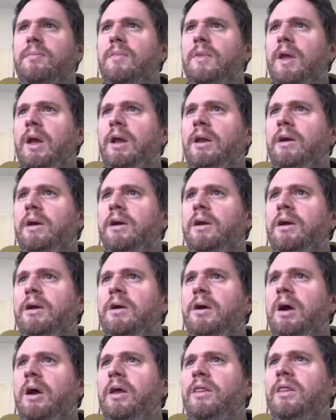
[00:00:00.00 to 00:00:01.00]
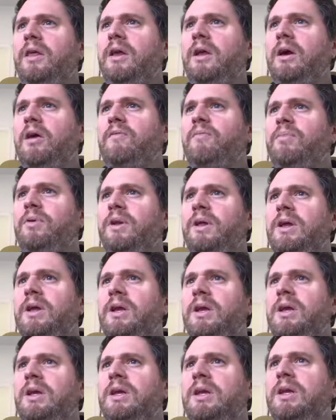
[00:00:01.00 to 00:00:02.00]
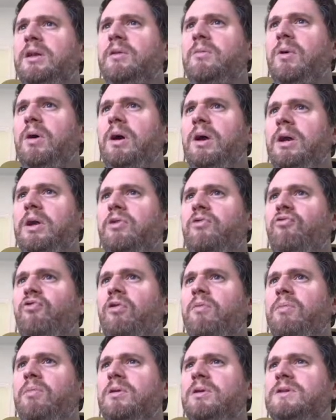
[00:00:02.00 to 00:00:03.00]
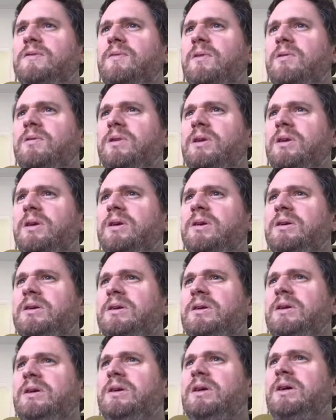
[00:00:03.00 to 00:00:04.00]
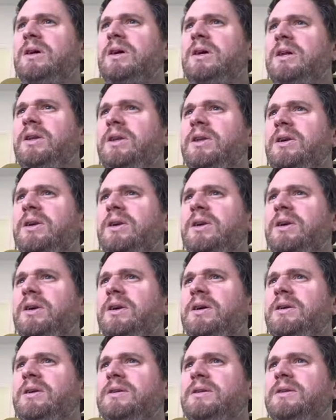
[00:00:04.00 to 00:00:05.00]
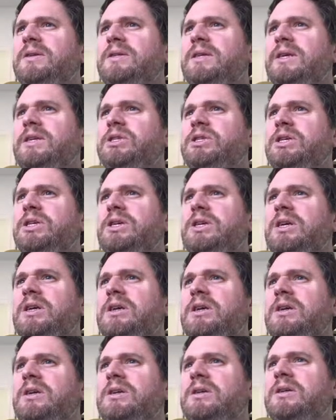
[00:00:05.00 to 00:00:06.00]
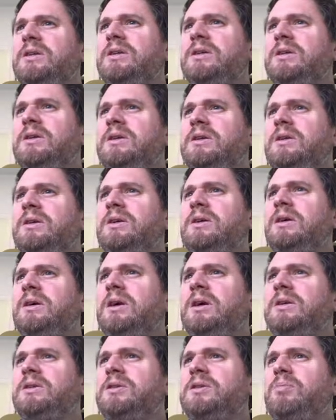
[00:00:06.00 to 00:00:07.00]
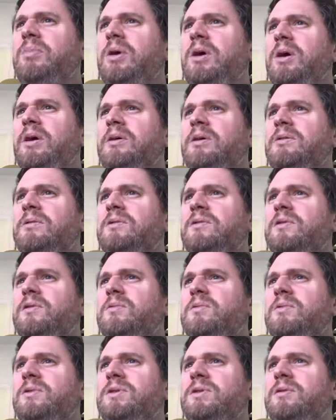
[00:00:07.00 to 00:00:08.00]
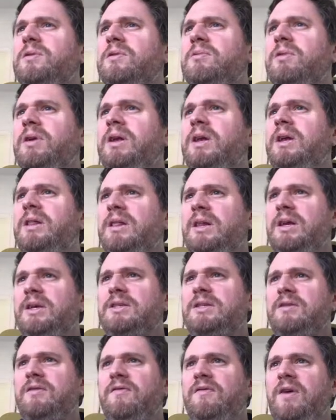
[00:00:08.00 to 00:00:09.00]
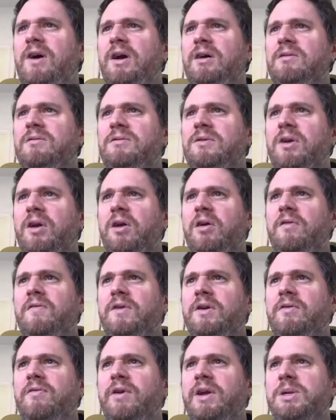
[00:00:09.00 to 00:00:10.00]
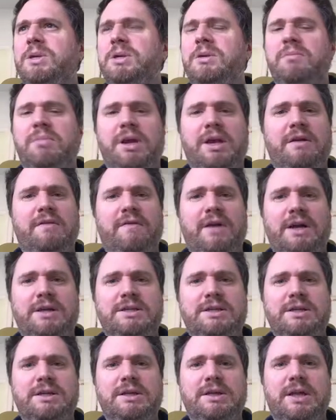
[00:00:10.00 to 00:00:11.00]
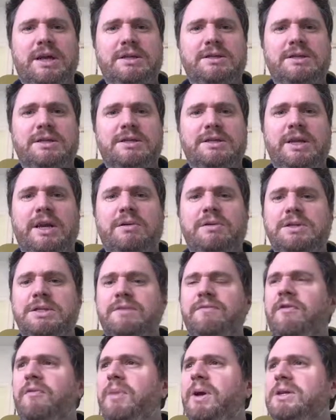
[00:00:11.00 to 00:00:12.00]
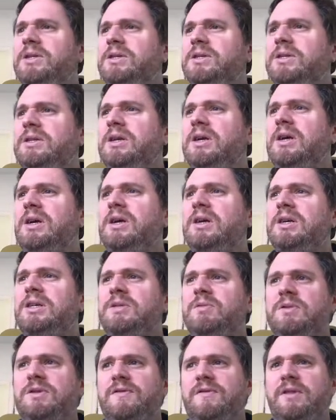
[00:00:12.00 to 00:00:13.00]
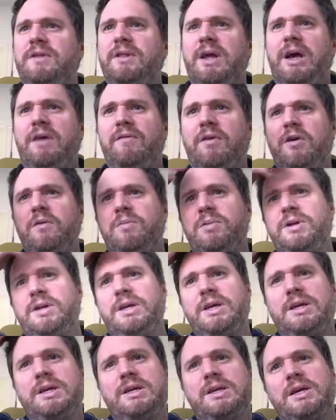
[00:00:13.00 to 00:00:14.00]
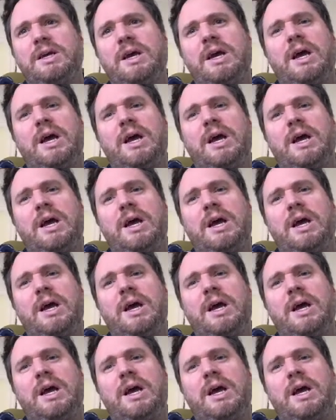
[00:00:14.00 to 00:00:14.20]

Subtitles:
And I think I've put it in my Dropbox folder under teaching, under BIOL21232, and there's the file, COVID region B FASTA. That's the sequence information. So once I've done that, I've opened it.